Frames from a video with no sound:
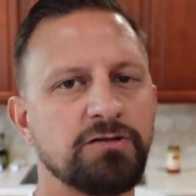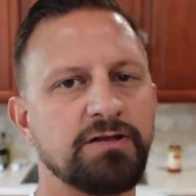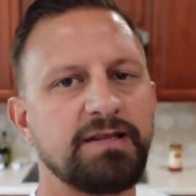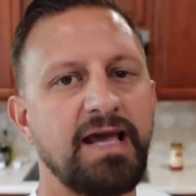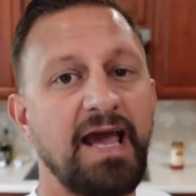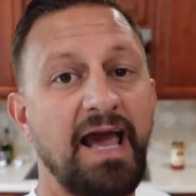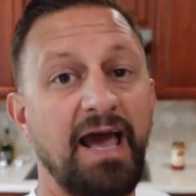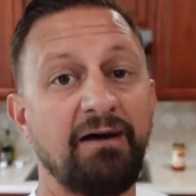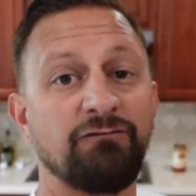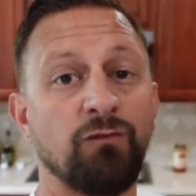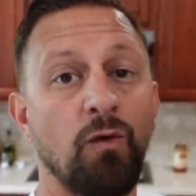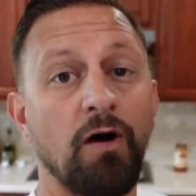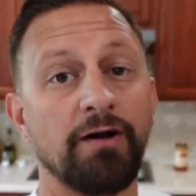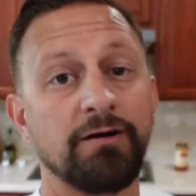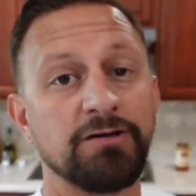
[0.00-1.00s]
sure that they
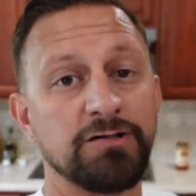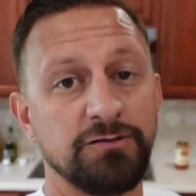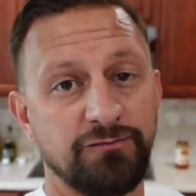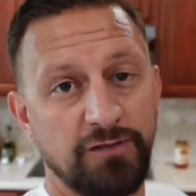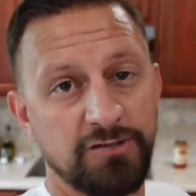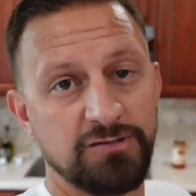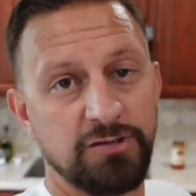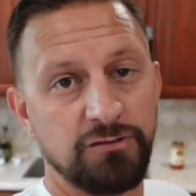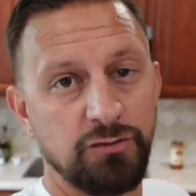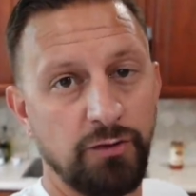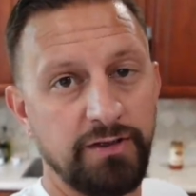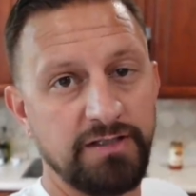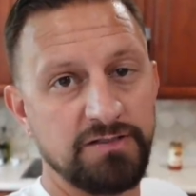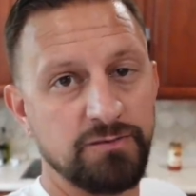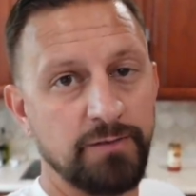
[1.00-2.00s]
have water to flush their
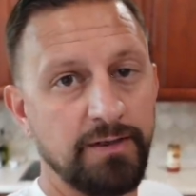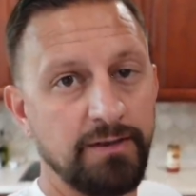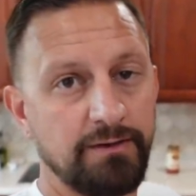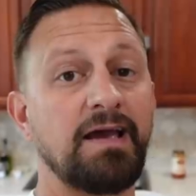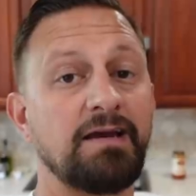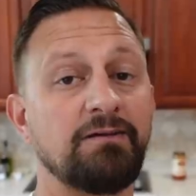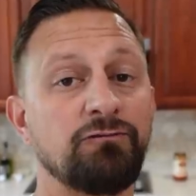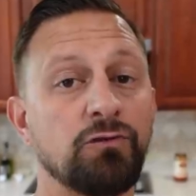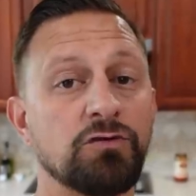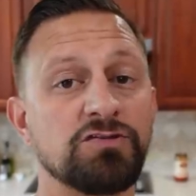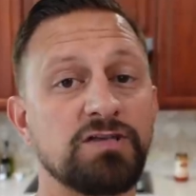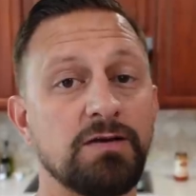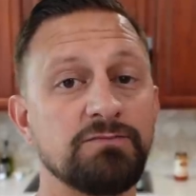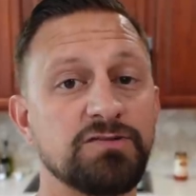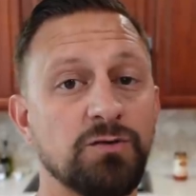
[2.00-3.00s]
toilets with. And if
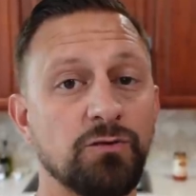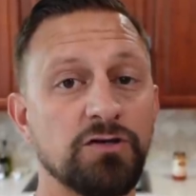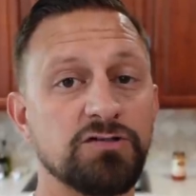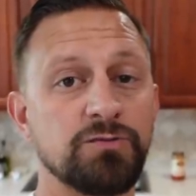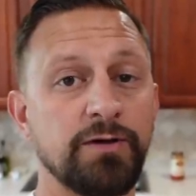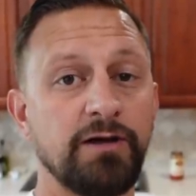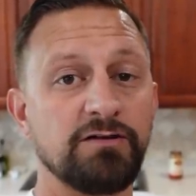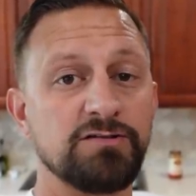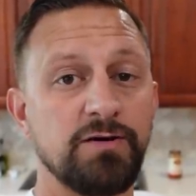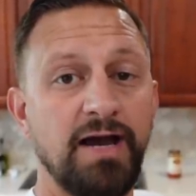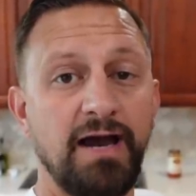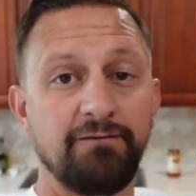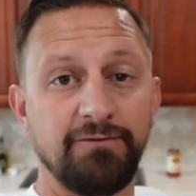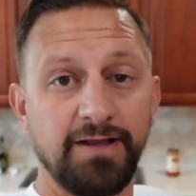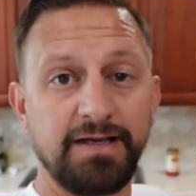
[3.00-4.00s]
worse comes to worse, we also
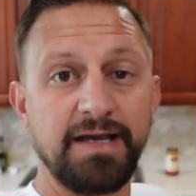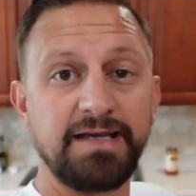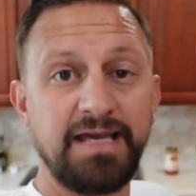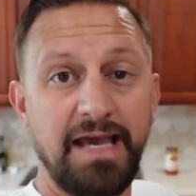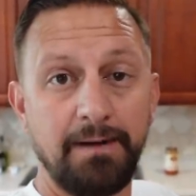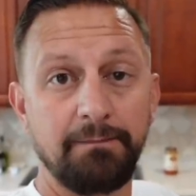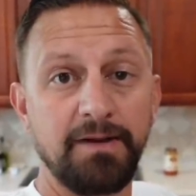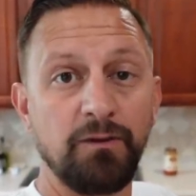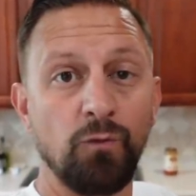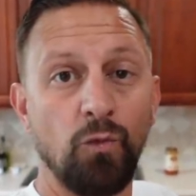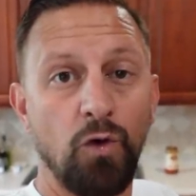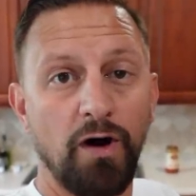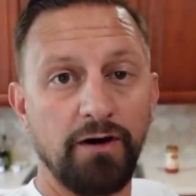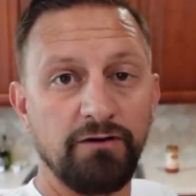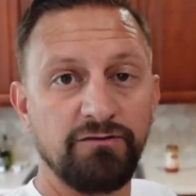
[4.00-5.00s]
have like a camping
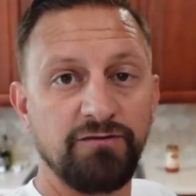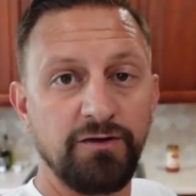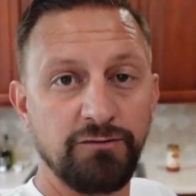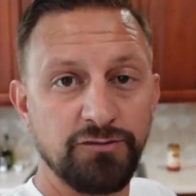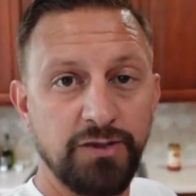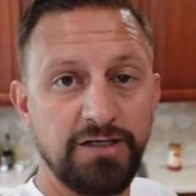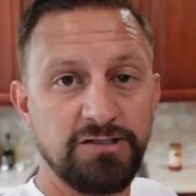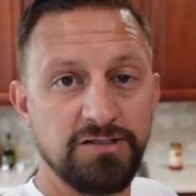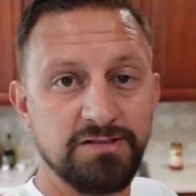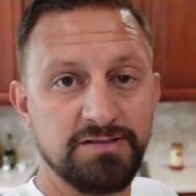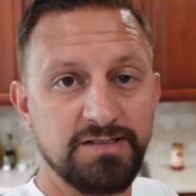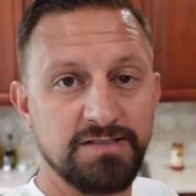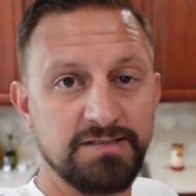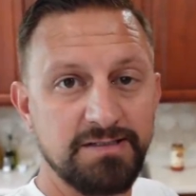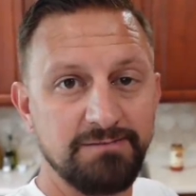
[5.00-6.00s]
water filtration
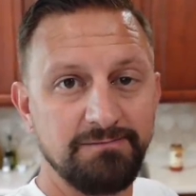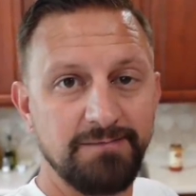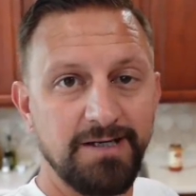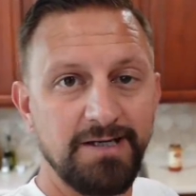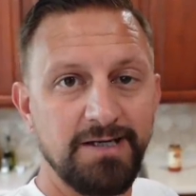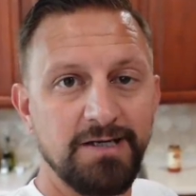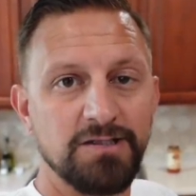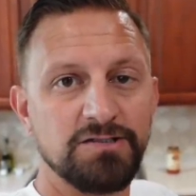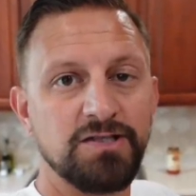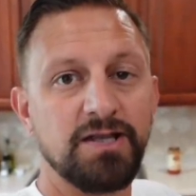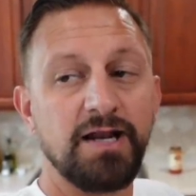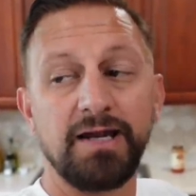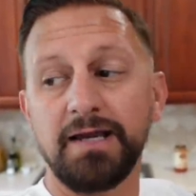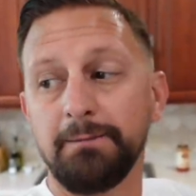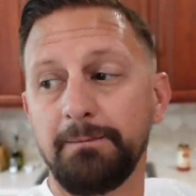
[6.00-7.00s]
system, so
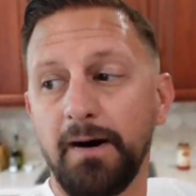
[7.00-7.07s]
that I can